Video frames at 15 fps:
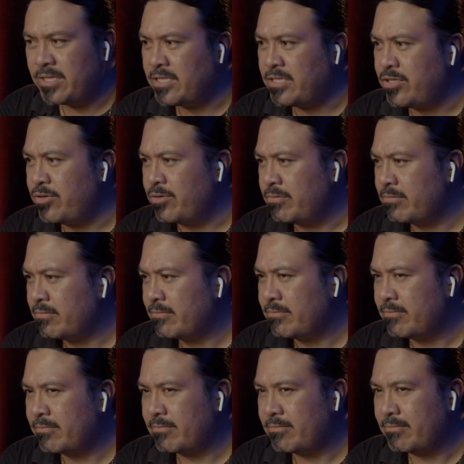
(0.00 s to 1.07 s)
did you
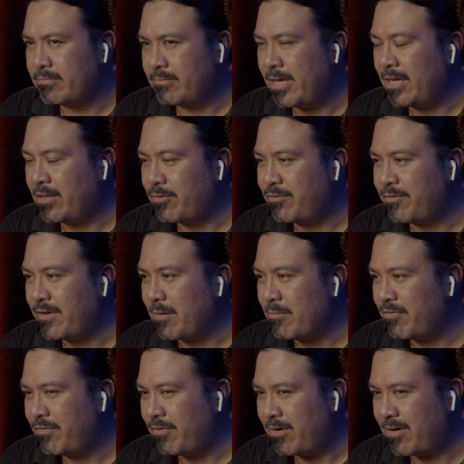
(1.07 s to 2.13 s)
make the
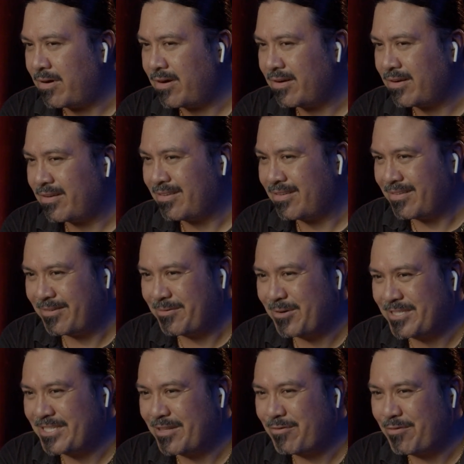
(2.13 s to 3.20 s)
film for?
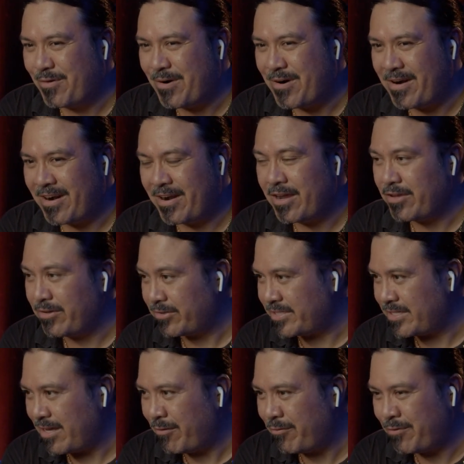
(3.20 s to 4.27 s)
Was it for
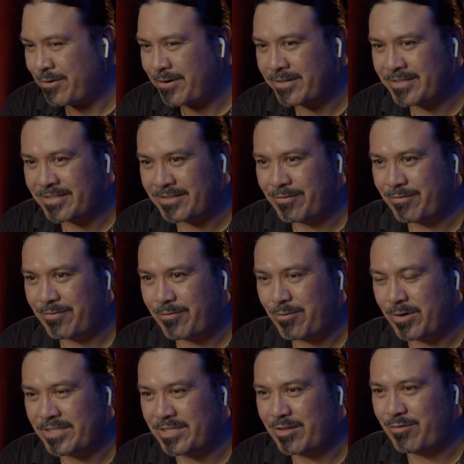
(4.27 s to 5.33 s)
yourself first?
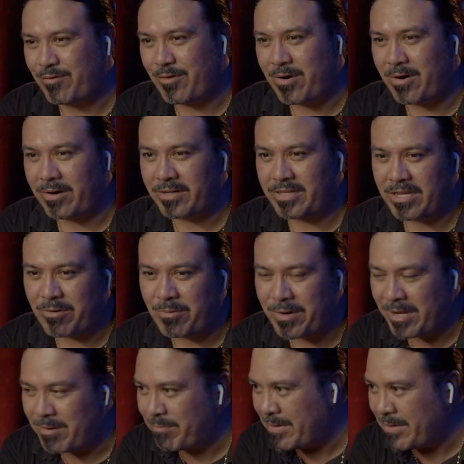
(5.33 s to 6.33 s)
Was it for the Hawaiian